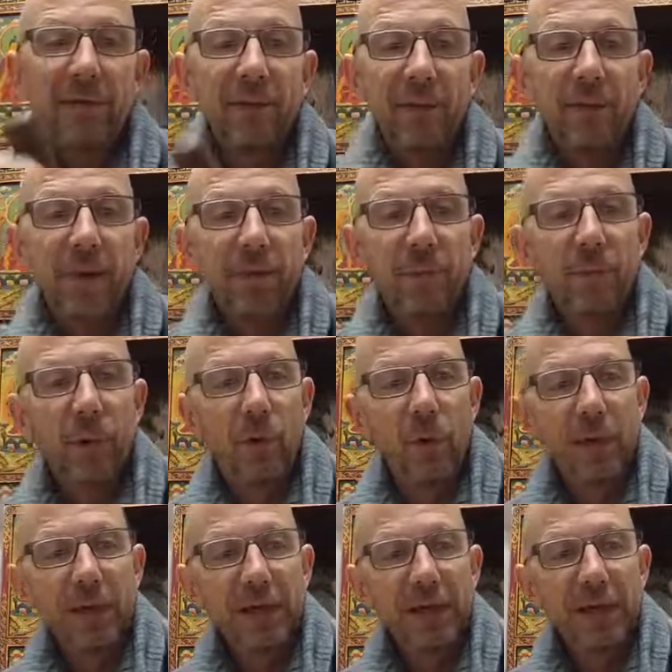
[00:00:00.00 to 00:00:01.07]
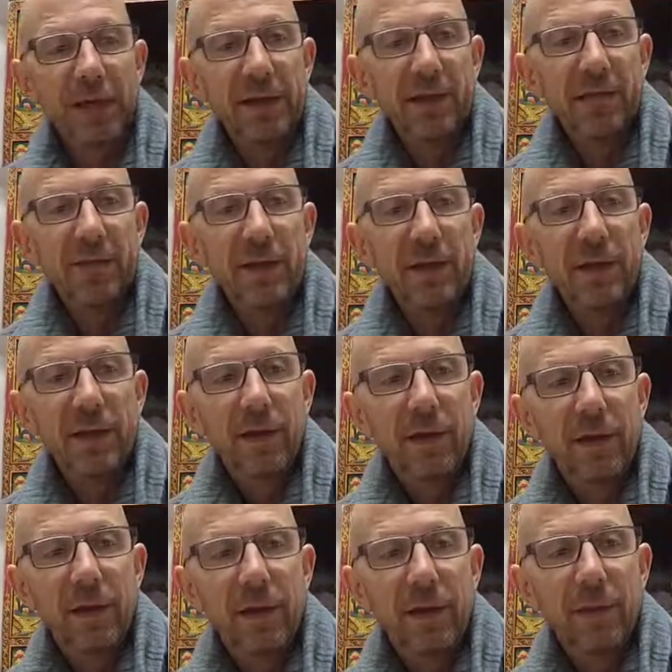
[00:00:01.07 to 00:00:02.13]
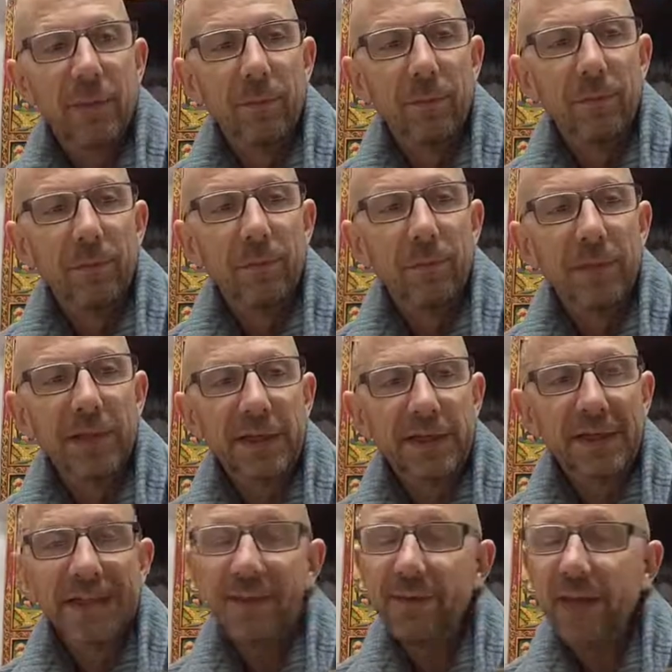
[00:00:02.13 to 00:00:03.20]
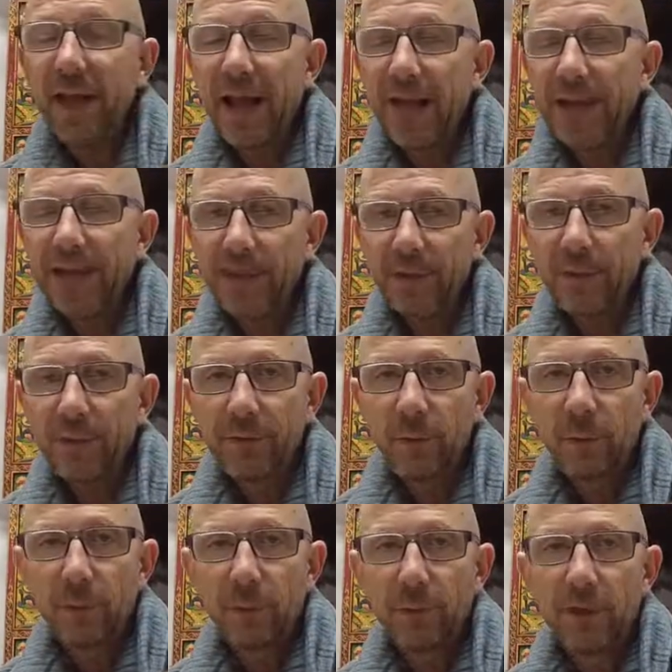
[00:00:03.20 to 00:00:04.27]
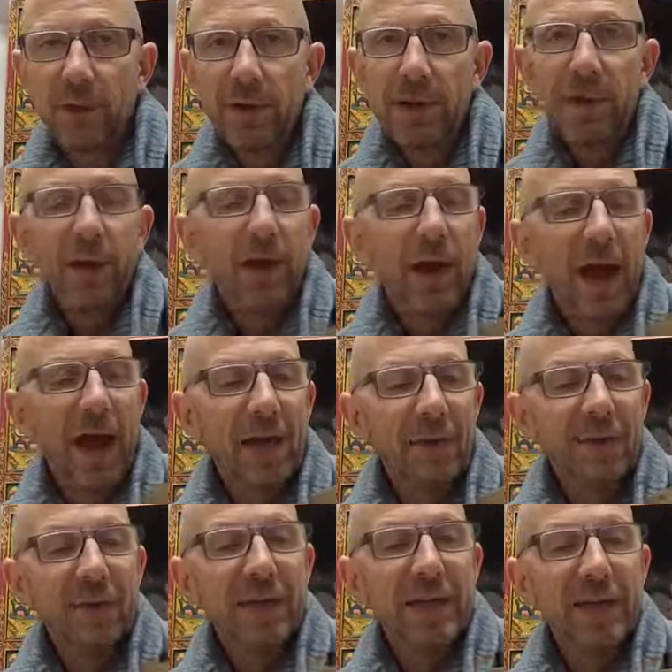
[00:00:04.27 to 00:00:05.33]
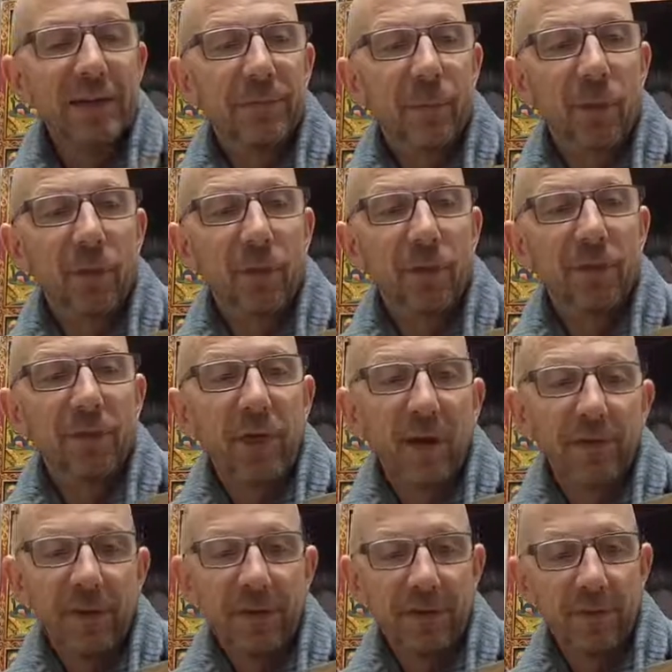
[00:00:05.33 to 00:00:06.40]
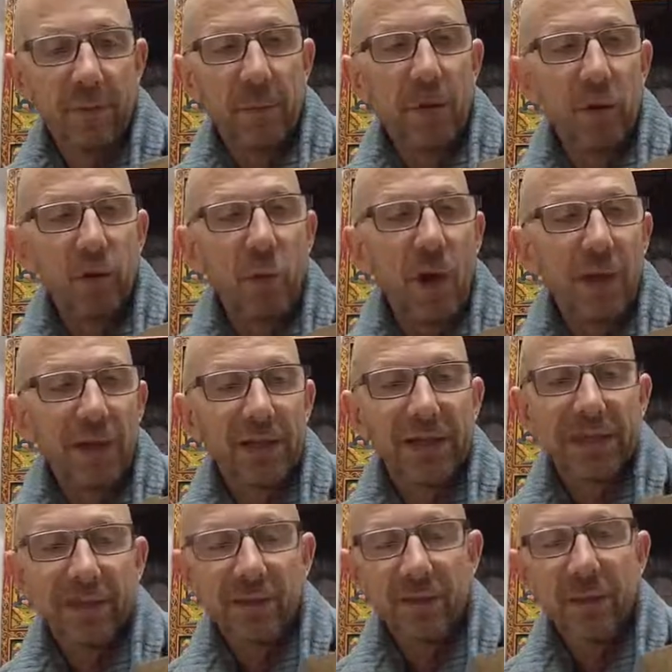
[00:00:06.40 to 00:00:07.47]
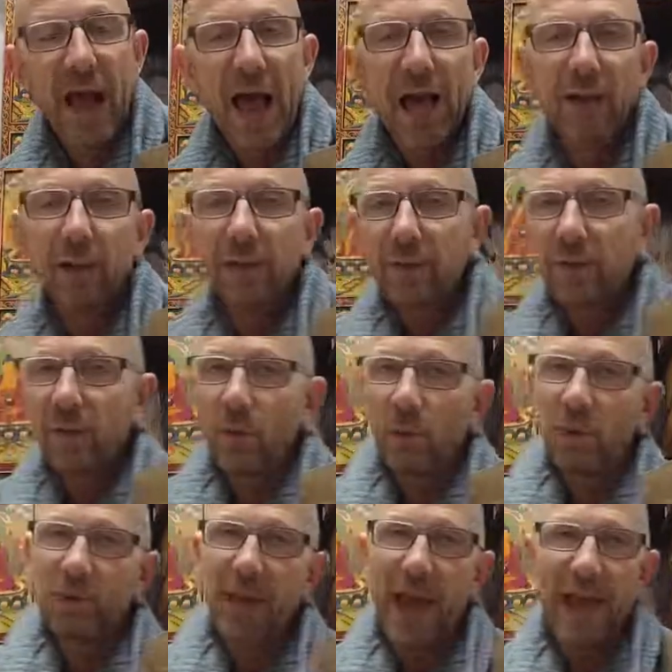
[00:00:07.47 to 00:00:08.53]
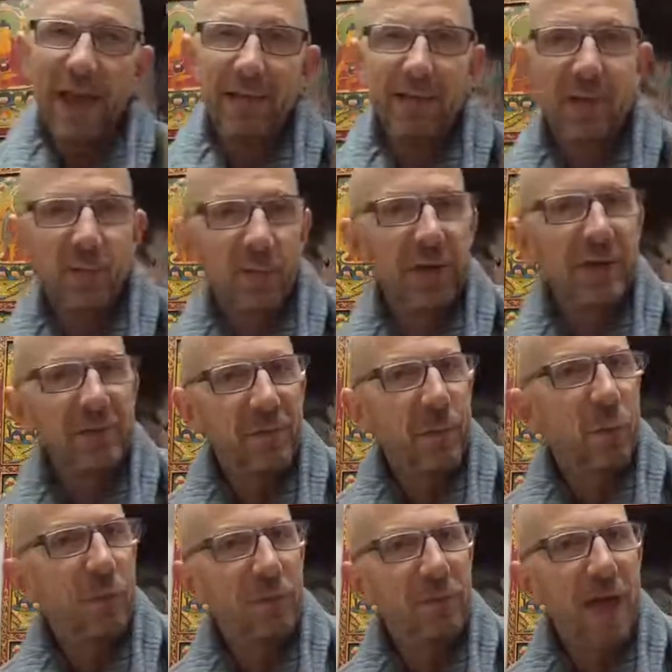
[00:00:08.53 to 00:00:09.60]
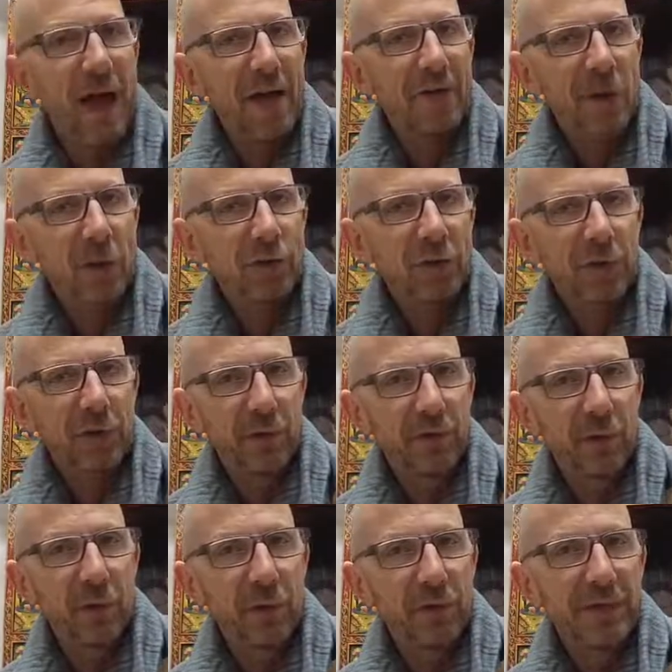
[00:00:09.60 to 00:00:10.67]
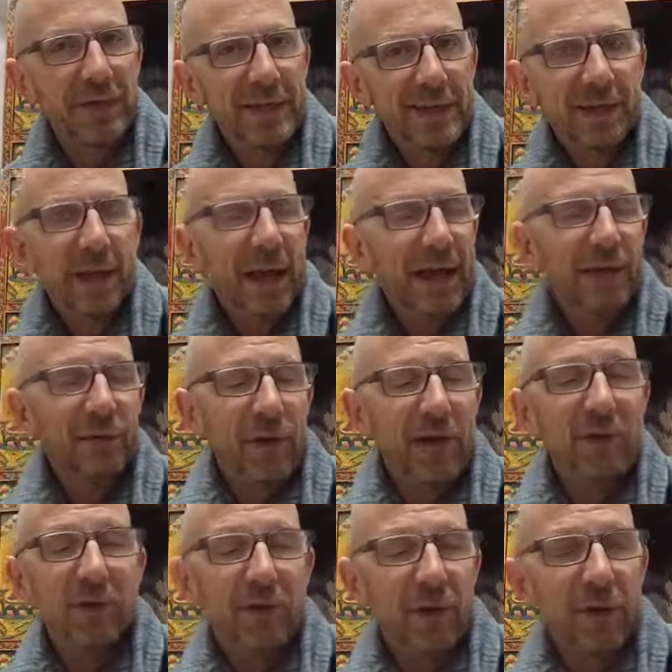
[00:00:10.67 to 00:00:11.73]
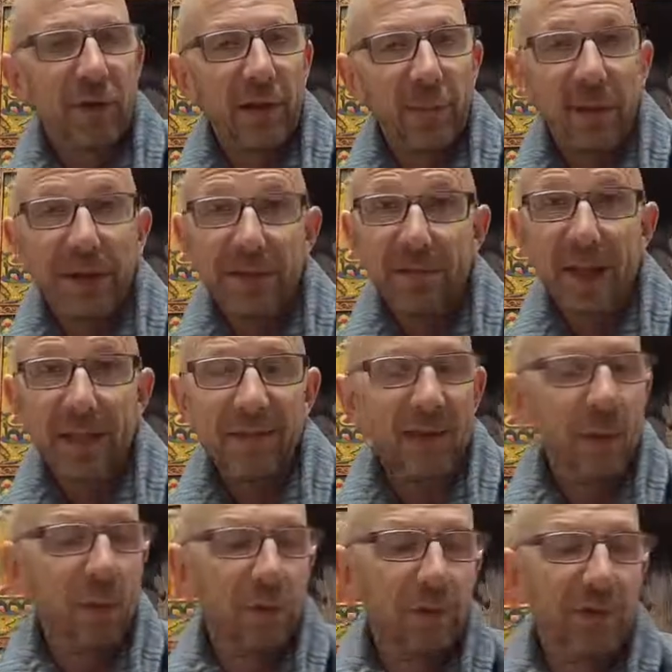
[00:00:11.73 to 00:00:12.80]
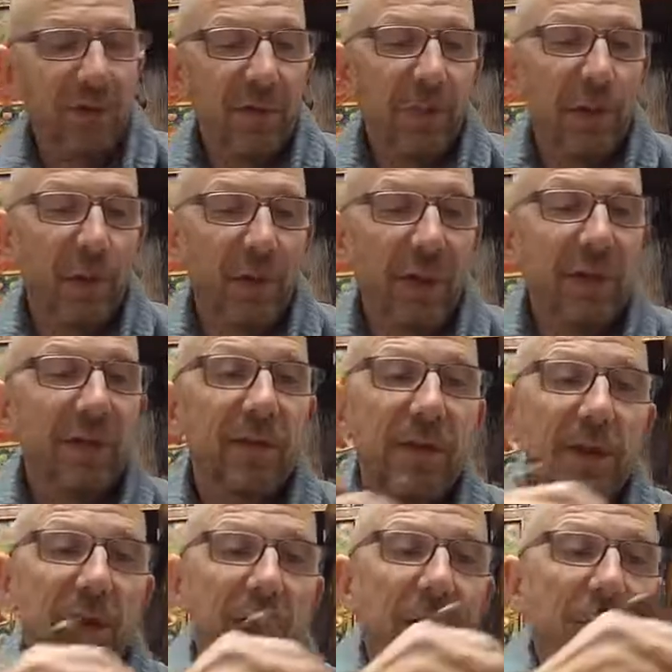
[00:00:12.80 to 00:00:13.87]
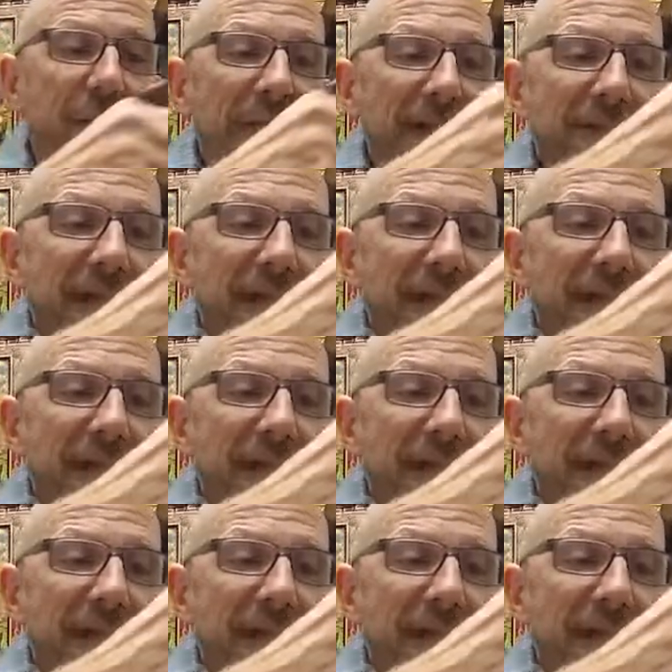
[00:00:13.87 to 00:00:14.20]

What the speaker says: so this bowl is at least 80 years old. I've seen bowls of this similar quality and style sold as 300, 400, 500 years old. I don't necessarily believe that's how old this bowl is, but it